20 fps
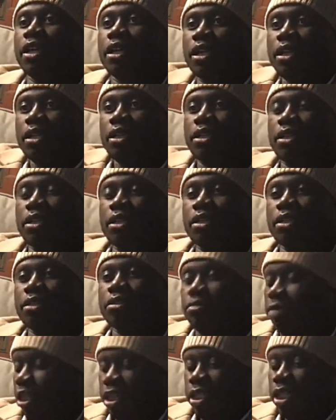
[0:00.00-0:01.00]
That's
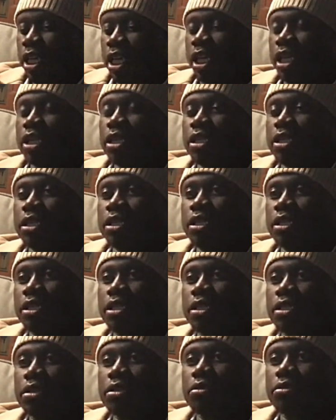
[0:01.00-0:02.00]
it.
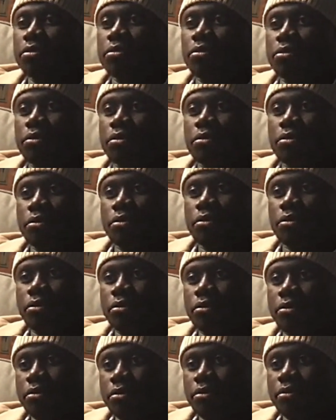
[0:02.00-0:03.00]
Ochana
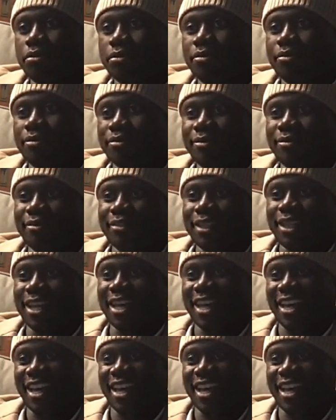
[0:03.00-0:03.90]
for president, y'all.